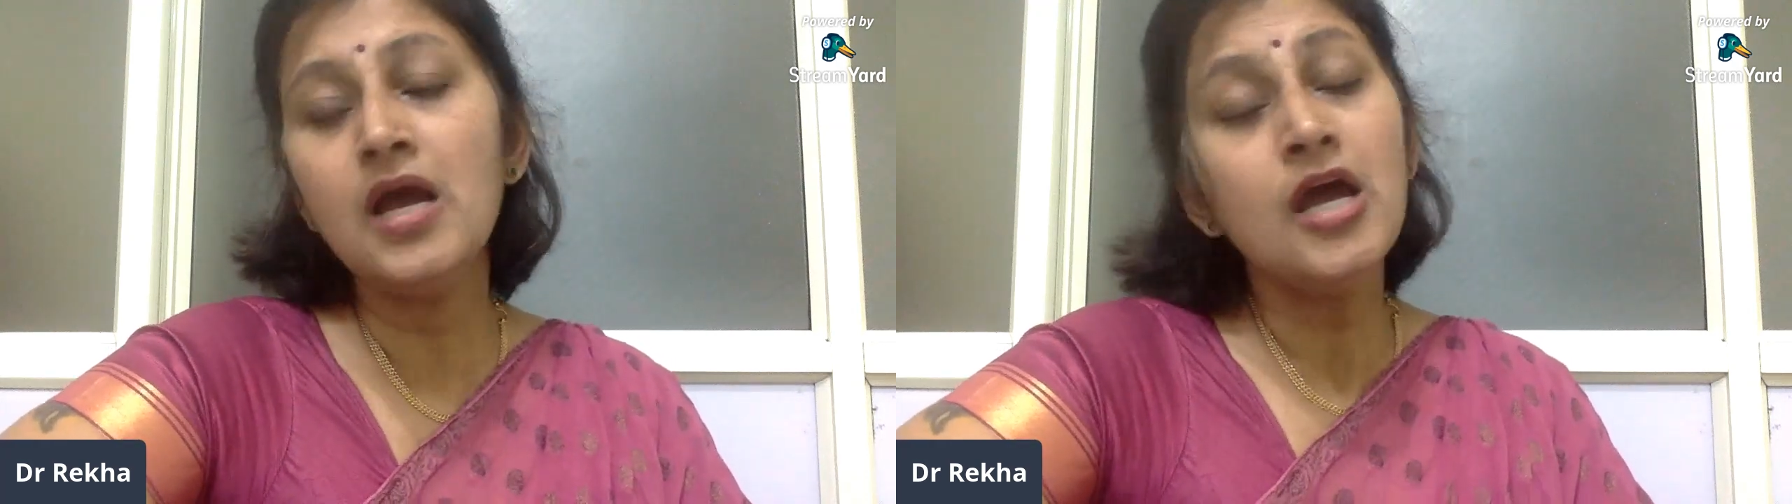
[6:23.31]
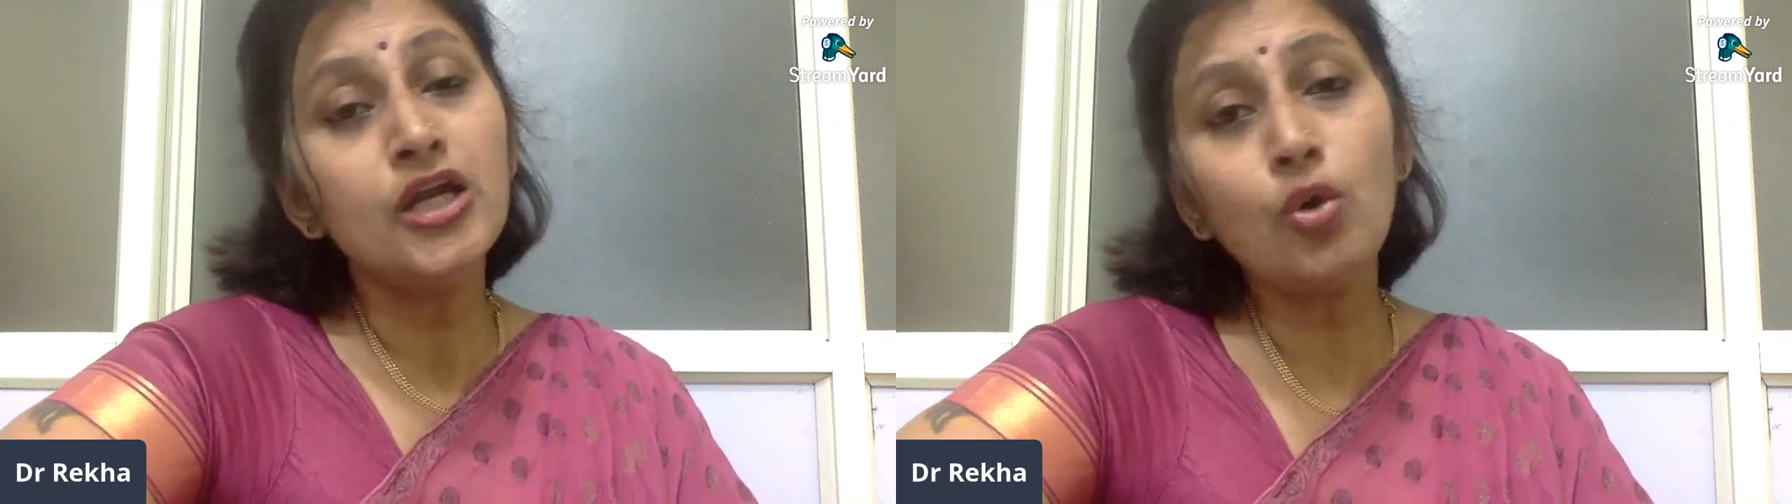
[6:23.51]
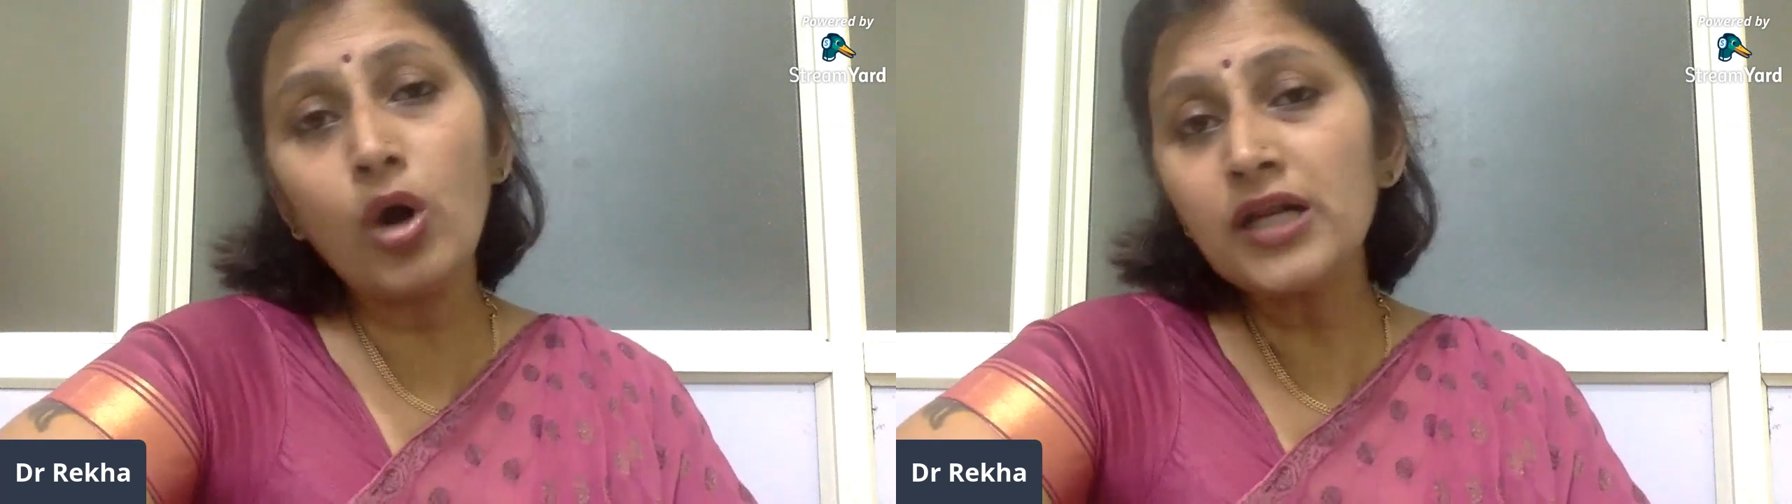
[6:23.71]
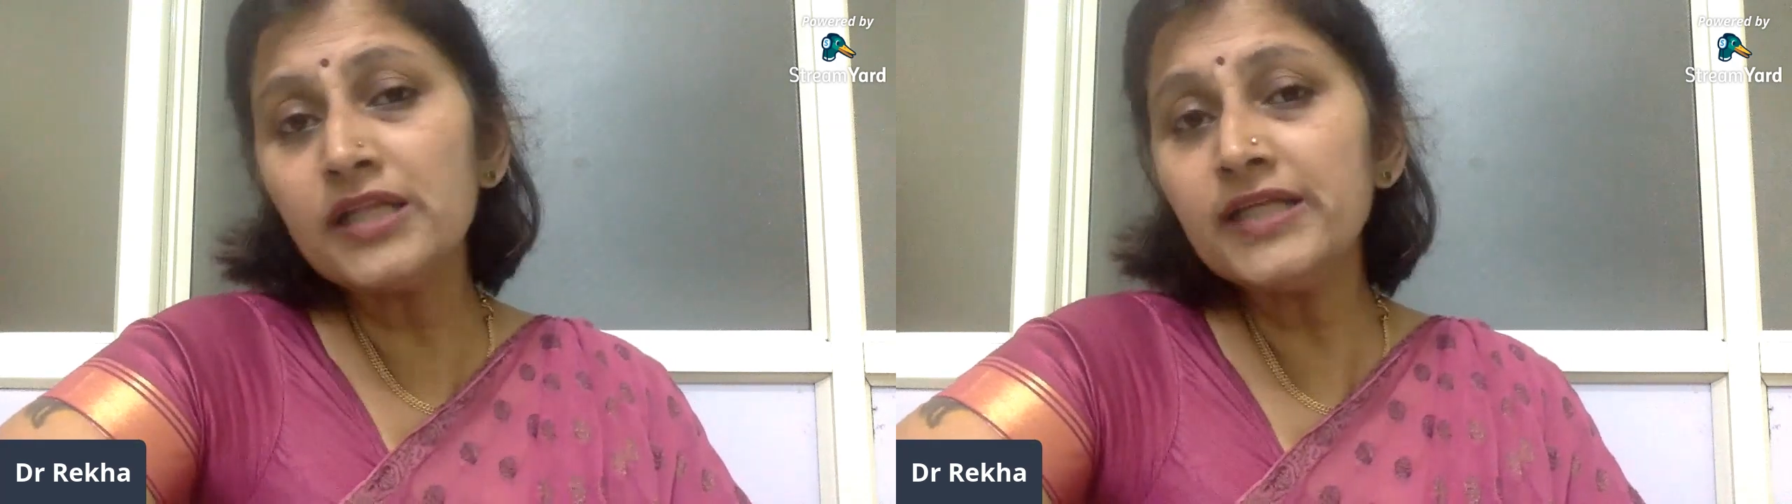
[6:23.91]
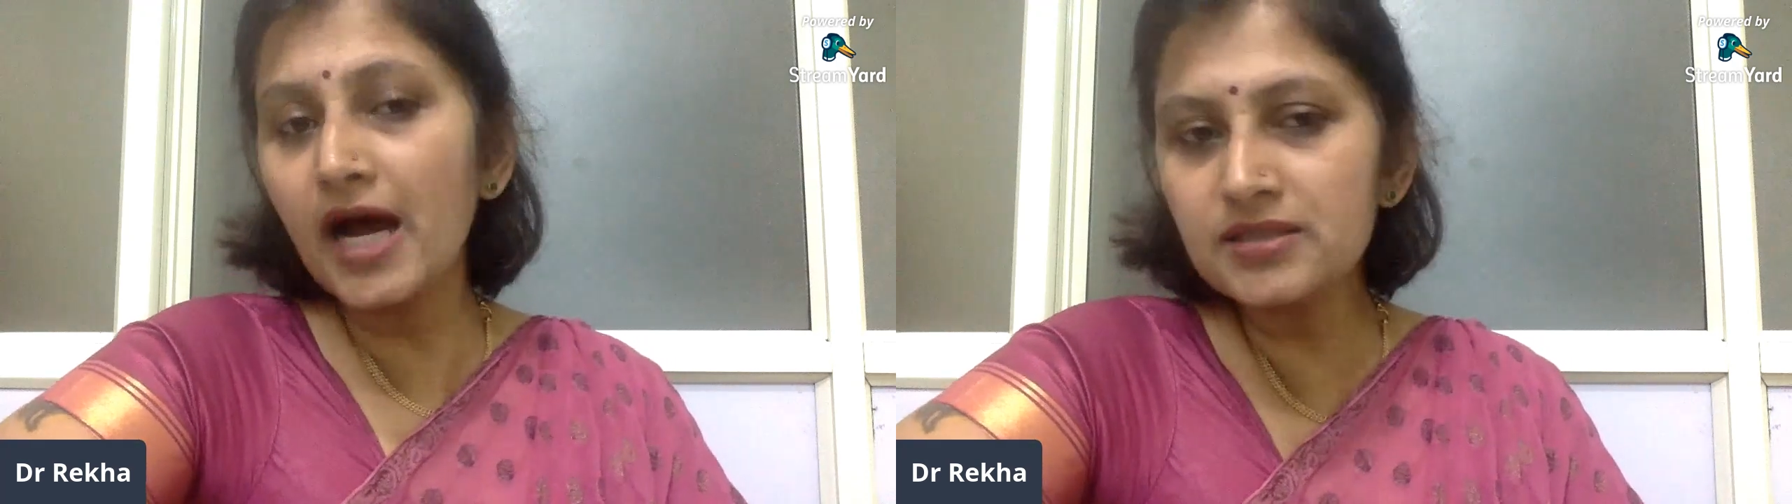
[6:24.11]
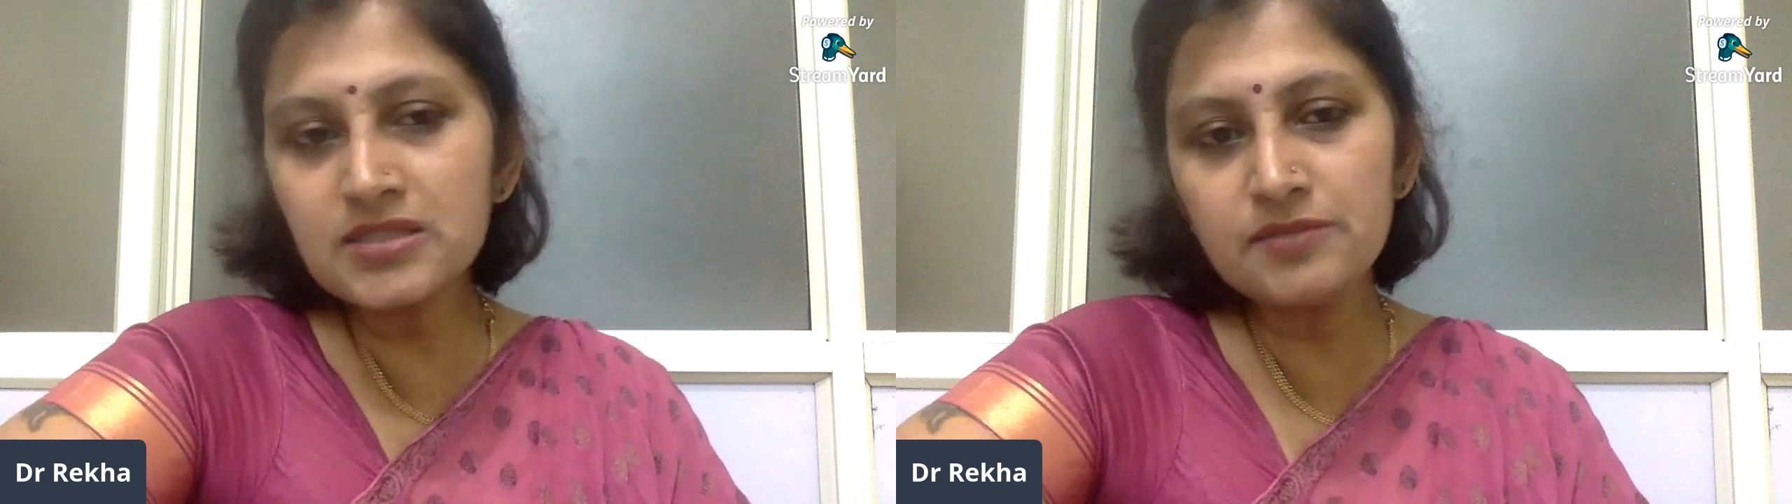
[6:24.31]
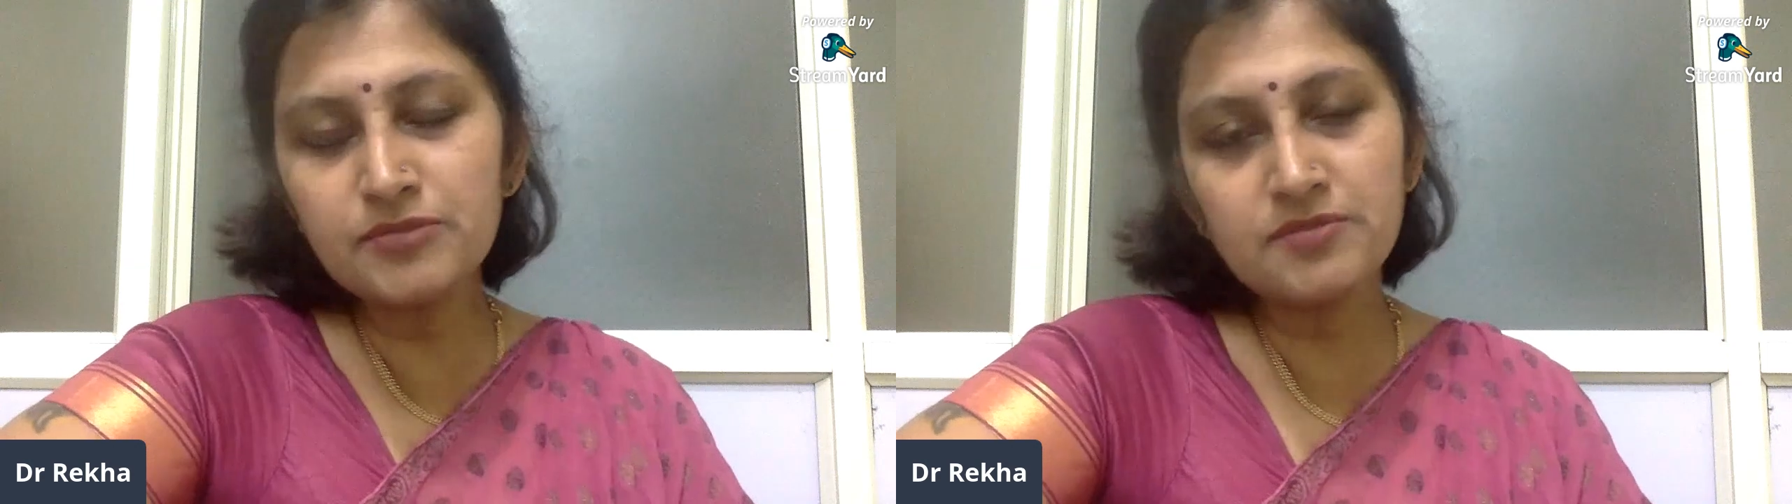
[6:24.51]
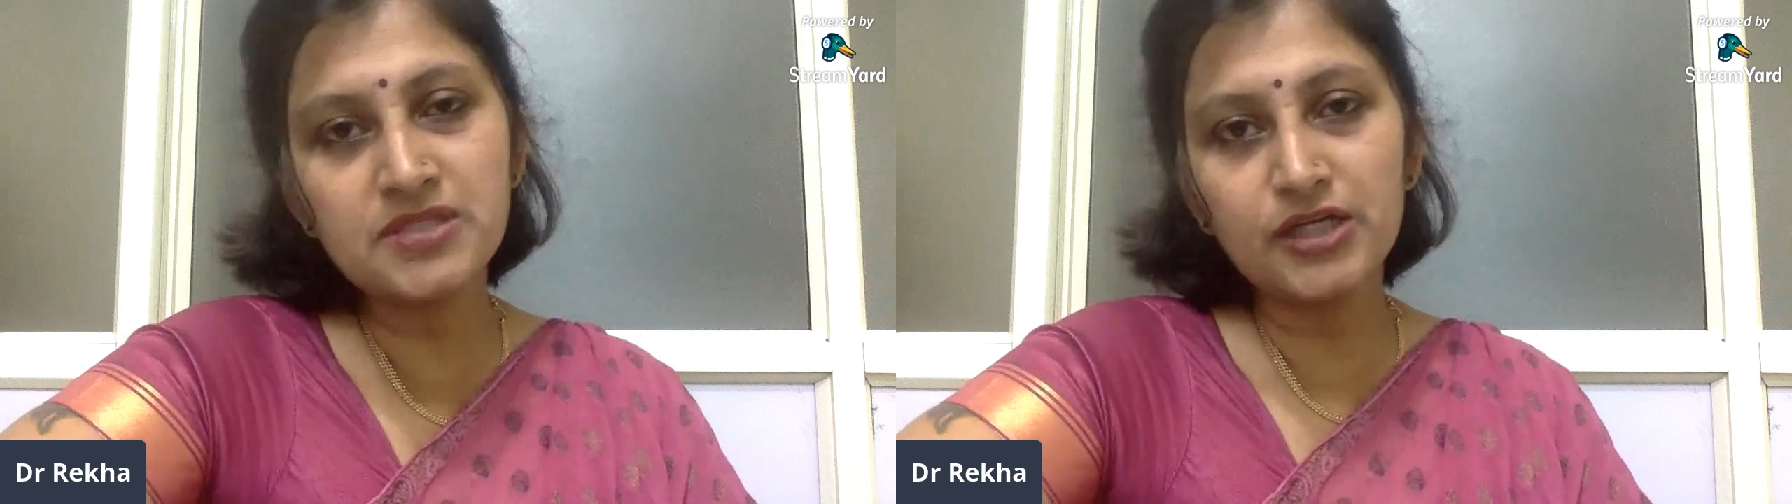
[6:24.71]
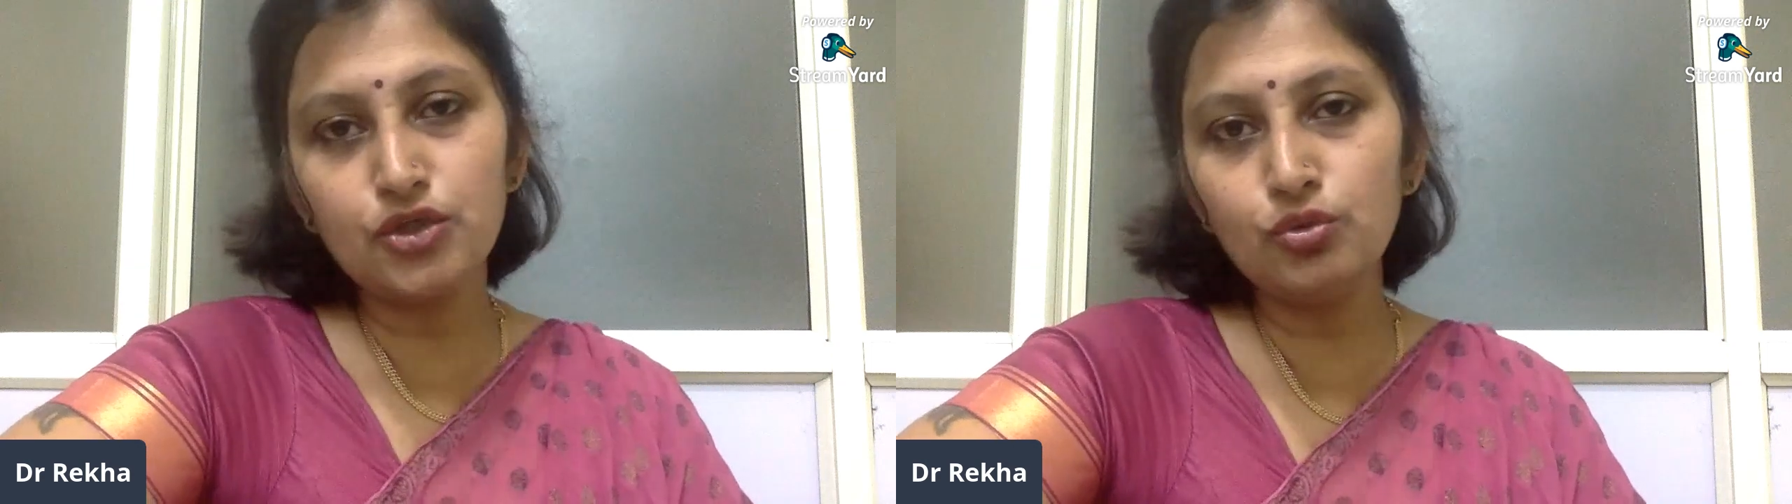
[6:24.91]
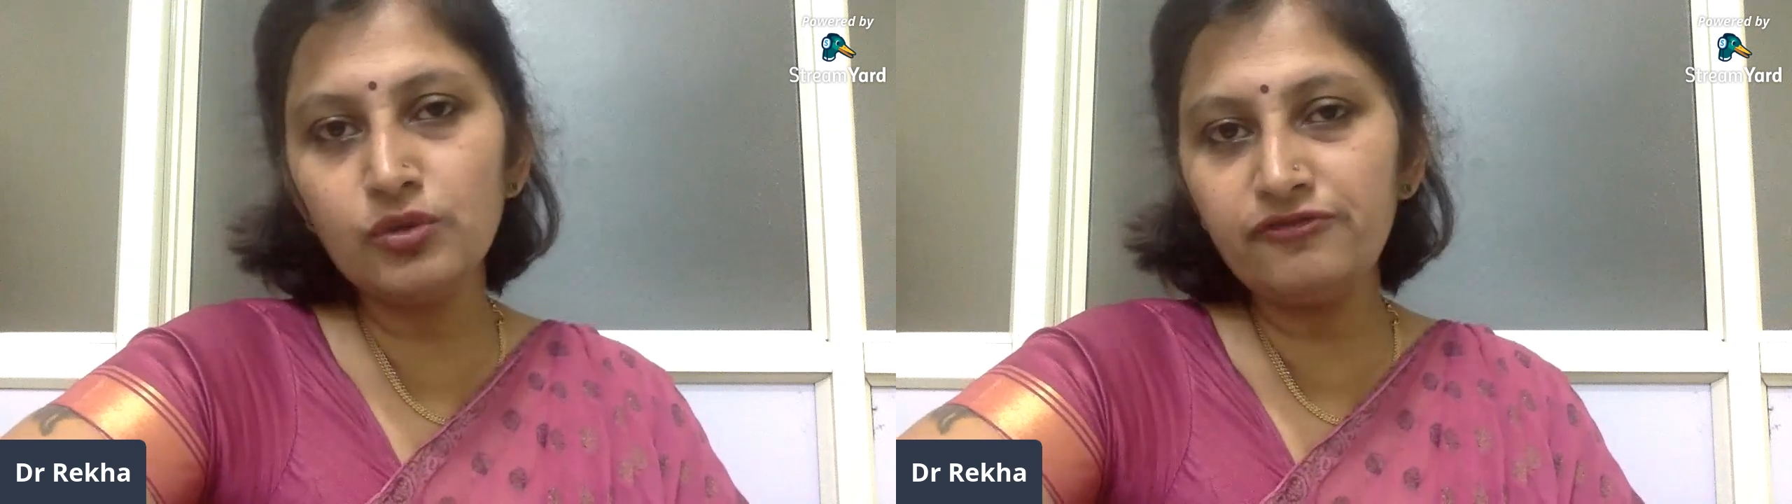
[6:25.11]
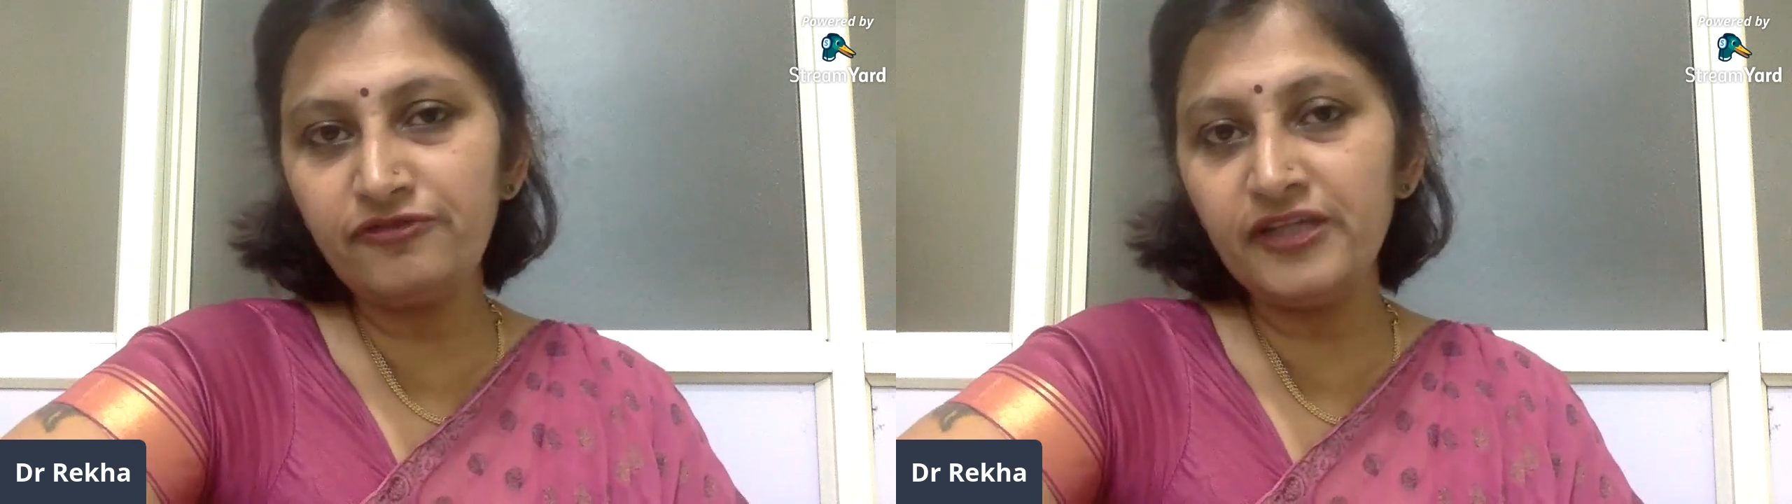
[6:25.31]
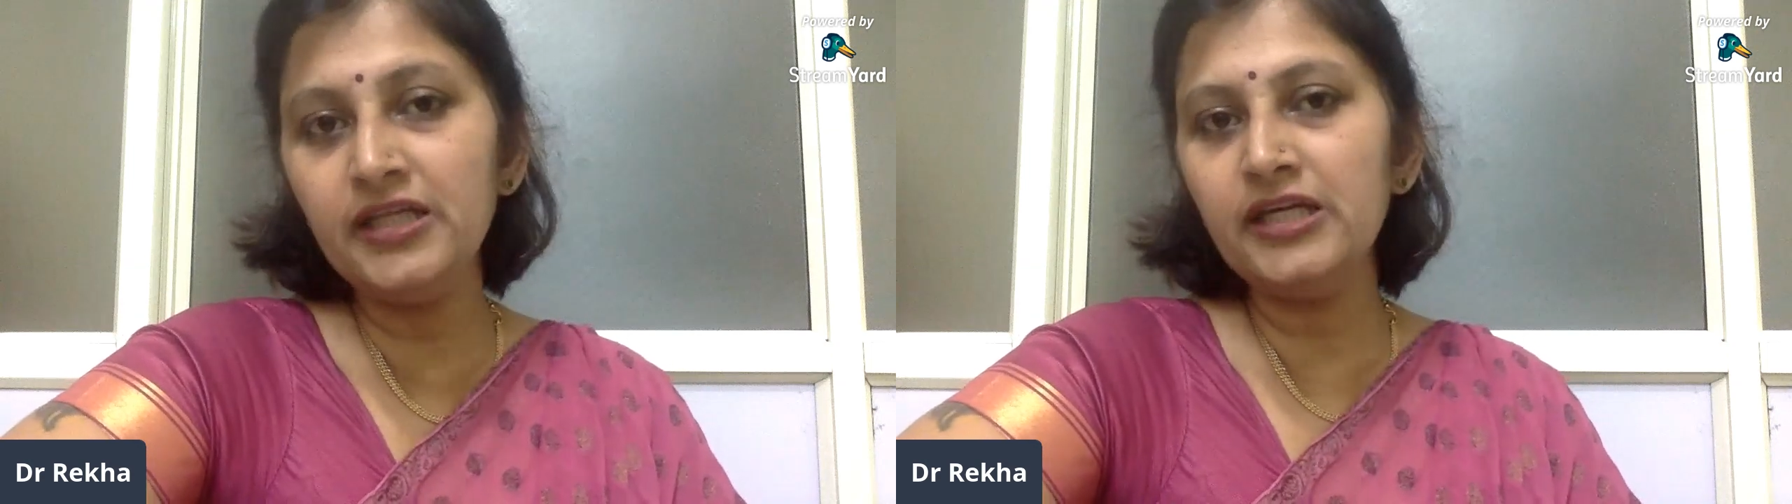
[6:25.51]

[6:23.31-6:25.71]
Now, what are the other symptoms that you would feel